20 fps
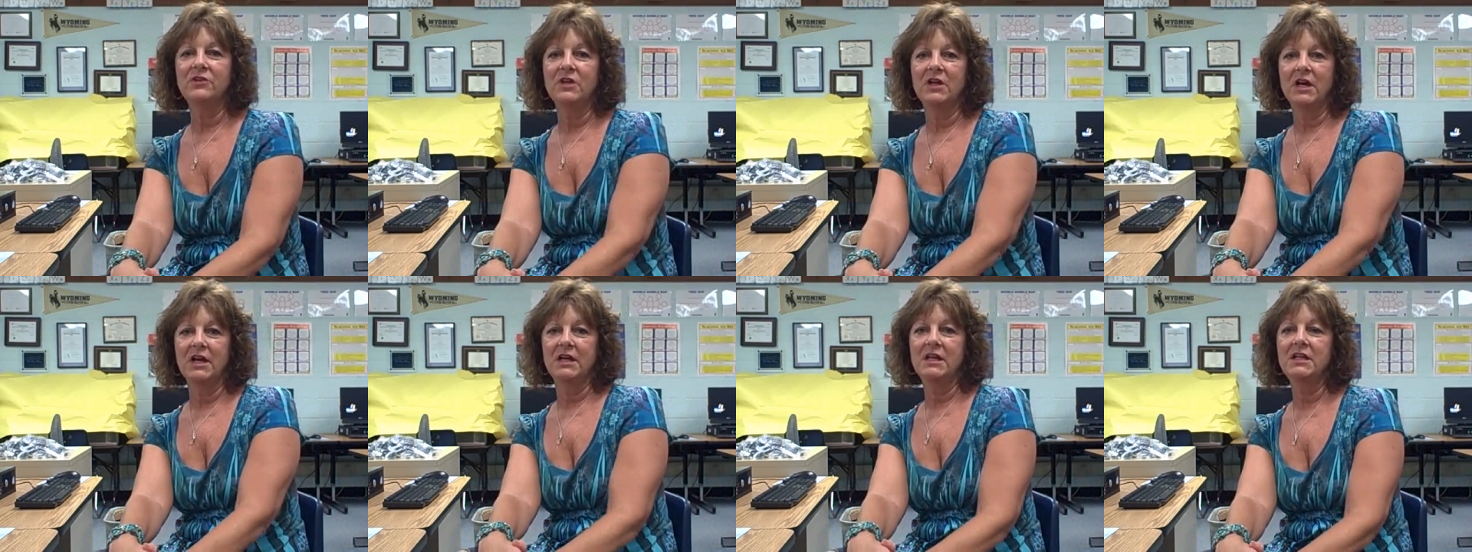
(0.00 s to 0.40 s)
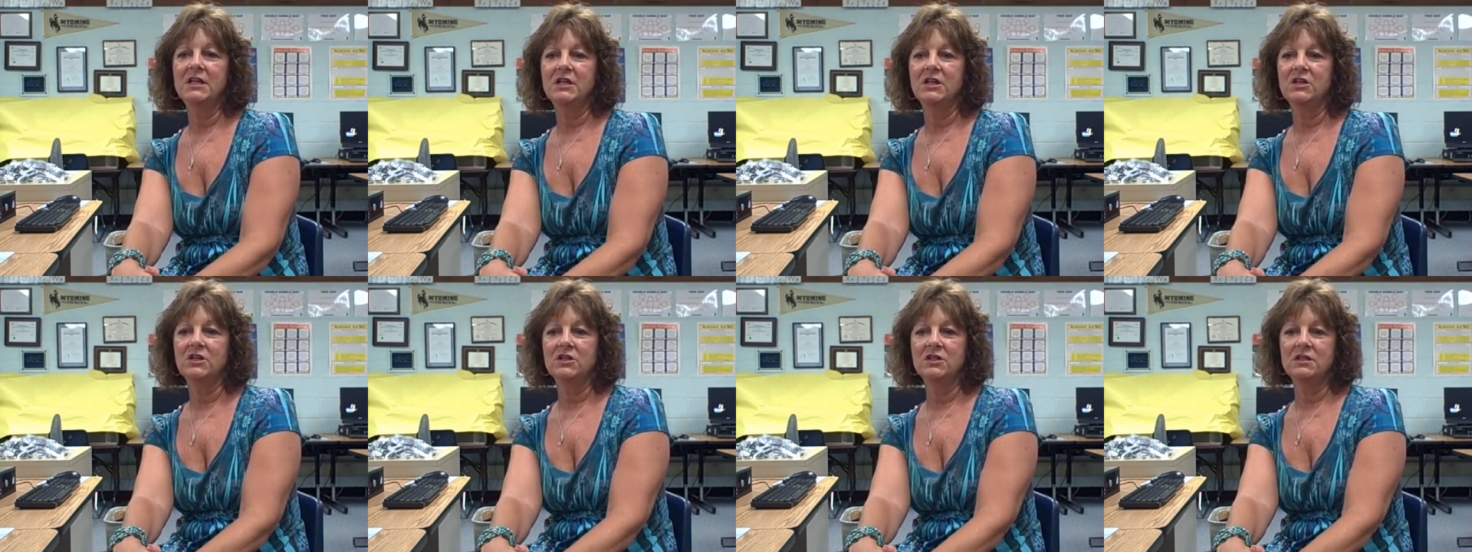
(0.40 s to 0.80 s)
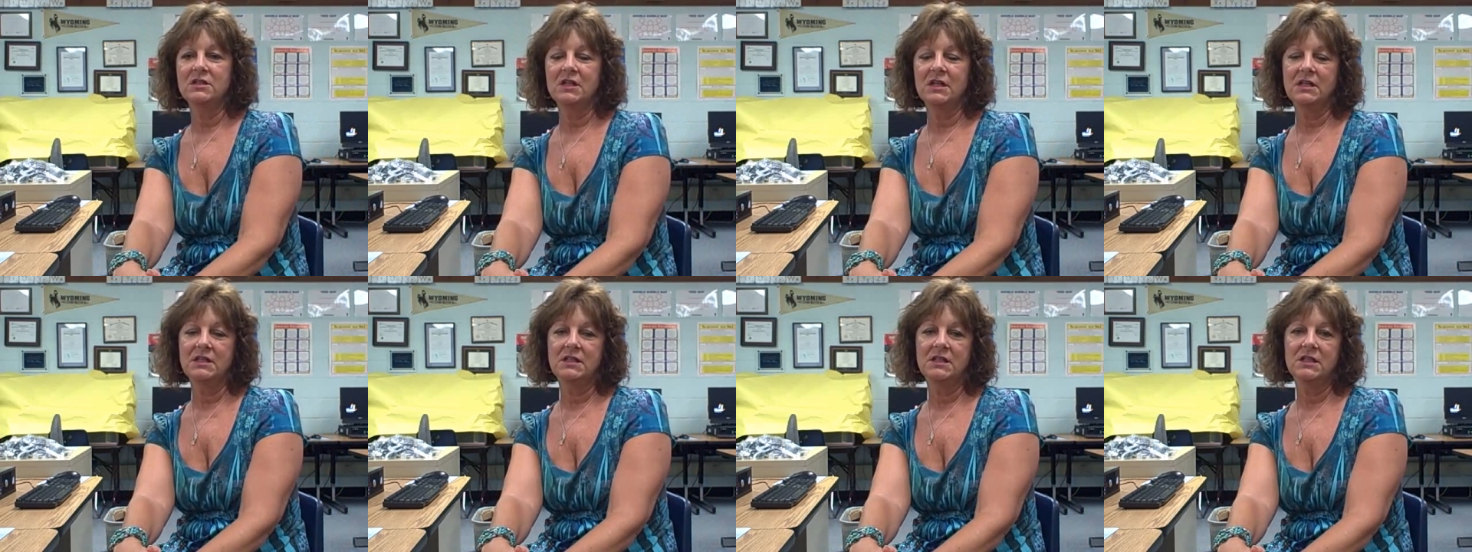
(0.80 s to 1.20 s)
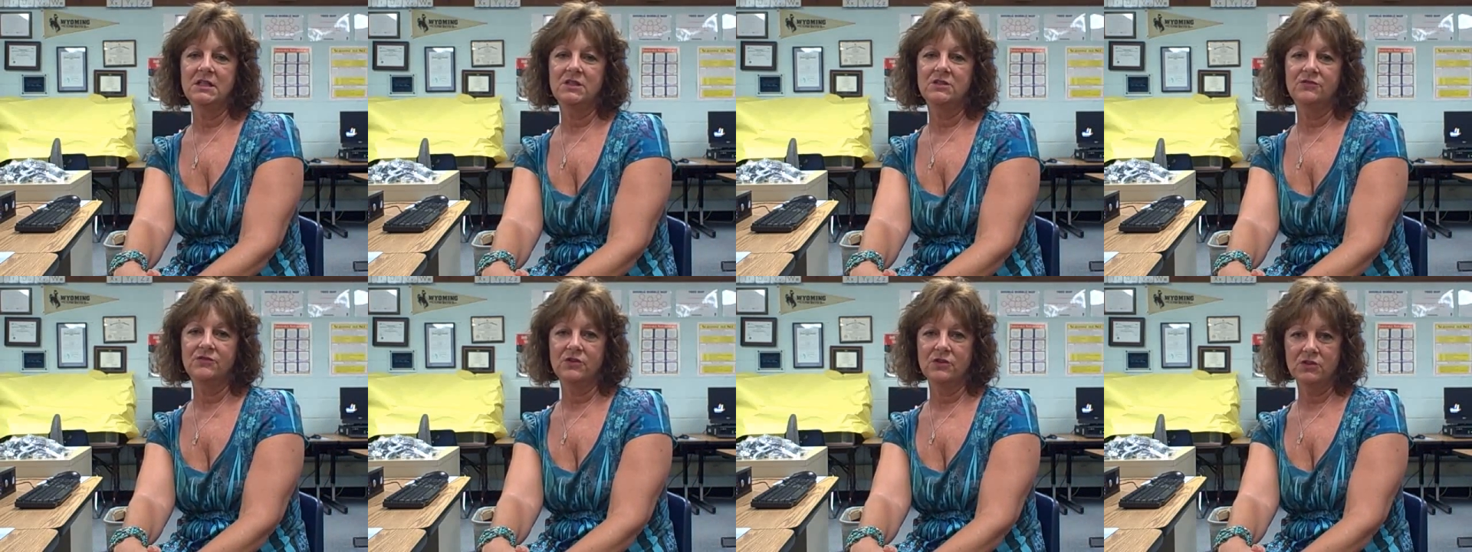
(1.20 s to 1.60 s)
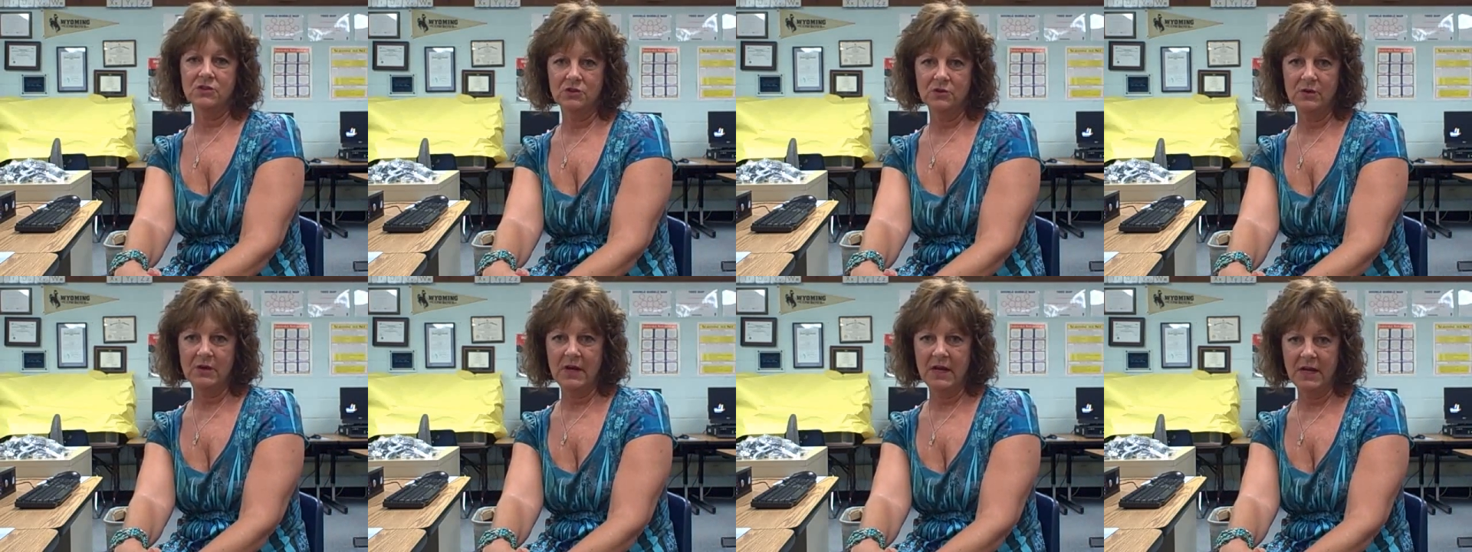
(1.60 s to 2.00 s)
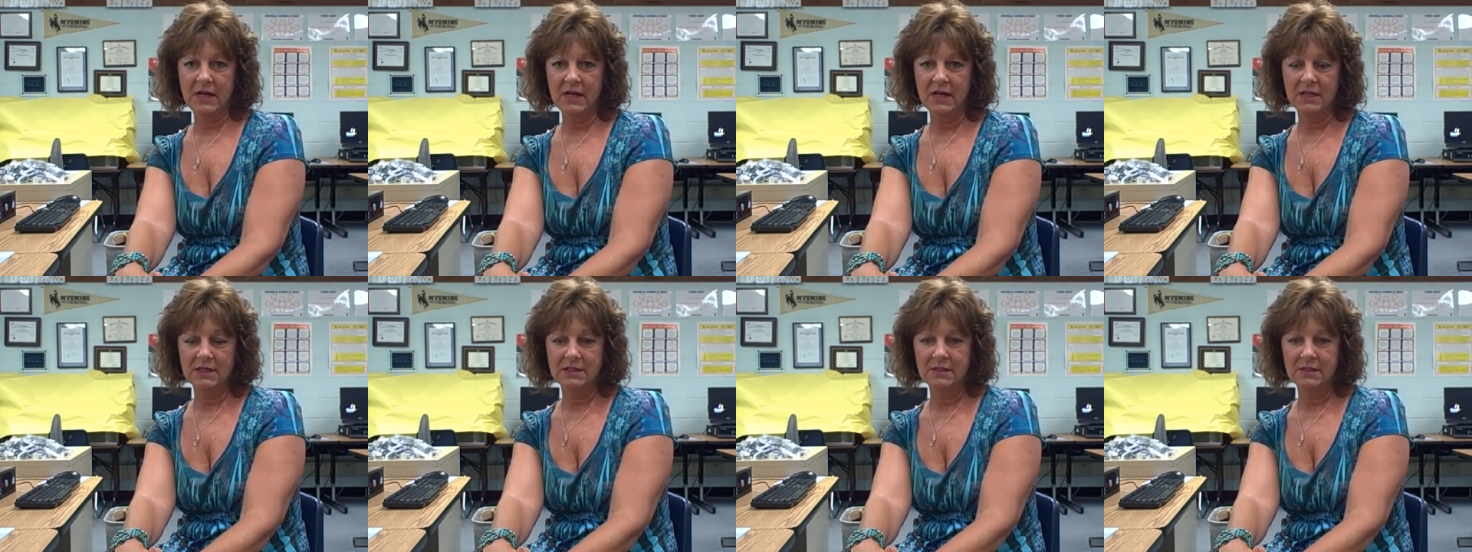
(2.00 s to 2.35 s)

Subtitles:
for 9 years. I teach first grade.